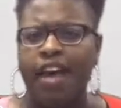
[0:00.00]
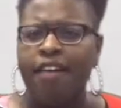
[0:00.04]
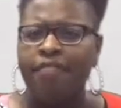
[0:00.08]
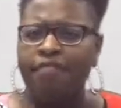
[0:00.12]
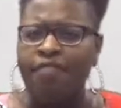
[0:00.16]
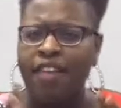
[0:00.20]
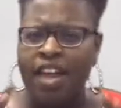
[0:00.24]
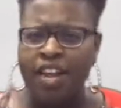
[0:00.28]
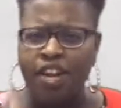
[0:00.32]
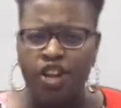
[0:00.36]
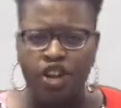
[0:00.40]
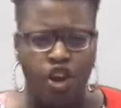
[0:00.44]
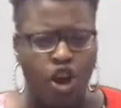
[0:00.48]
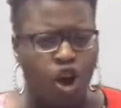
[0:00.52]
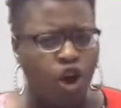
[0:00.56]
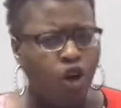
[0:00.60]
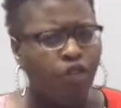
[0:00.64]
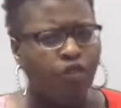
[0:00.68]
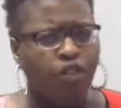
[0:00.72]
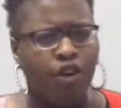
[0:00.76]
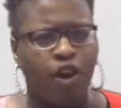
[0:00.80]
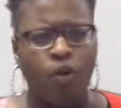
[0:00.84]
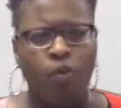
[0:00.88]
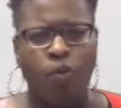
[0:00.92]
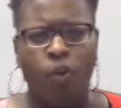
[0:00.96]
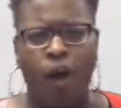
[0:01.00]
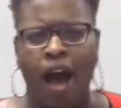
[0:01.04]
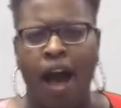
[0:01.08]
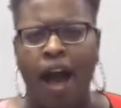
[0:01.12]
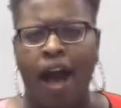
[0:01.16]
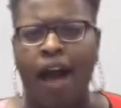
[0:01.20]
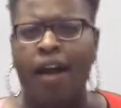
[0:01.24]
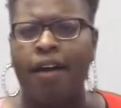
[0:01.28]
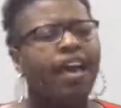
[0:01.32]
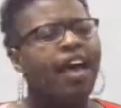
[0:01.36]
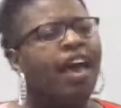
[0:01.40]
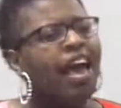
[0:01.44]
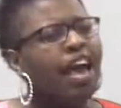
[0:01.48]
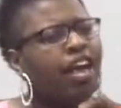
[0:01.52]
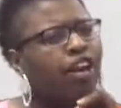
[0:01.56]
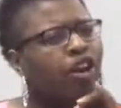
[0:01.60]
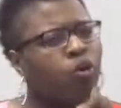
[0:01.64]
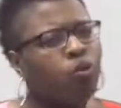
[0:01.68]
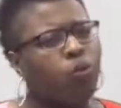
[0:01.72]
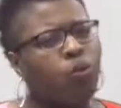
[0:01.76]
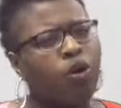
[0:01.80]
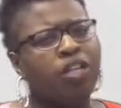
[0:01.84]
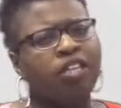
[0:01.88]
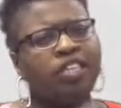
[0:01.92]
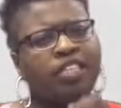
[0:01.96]
that know their why, and are
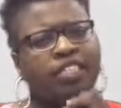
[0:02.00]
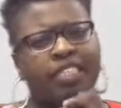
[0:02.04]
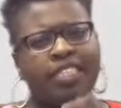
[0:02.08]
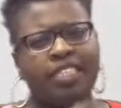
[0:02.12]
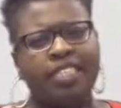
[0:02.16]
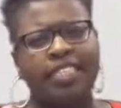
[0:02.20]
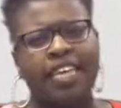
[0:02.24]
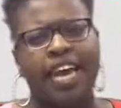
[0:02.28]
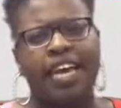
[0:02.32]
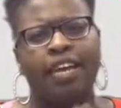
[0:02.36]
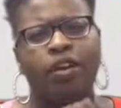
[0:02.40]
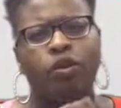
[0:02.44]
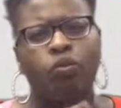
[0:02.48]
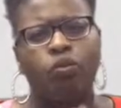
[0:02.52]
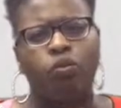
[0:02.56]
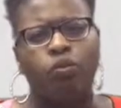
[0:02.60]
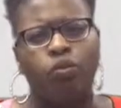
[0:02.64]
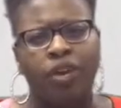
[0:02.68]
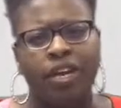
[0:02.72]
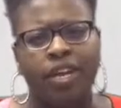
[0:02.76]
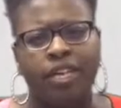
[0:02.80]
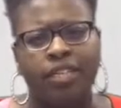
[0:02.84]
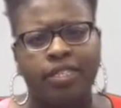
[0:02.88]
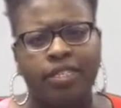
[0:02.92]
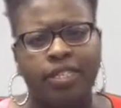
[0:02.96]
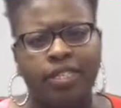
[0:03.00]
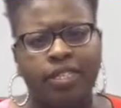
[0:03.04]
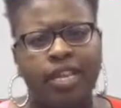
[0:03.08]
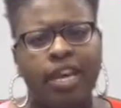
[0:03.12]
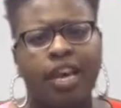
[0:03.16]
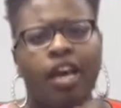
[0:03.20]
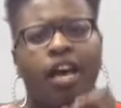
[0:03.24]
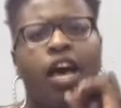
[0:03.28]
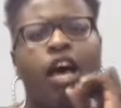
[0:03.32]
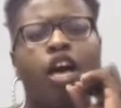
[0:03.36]
willing to take risks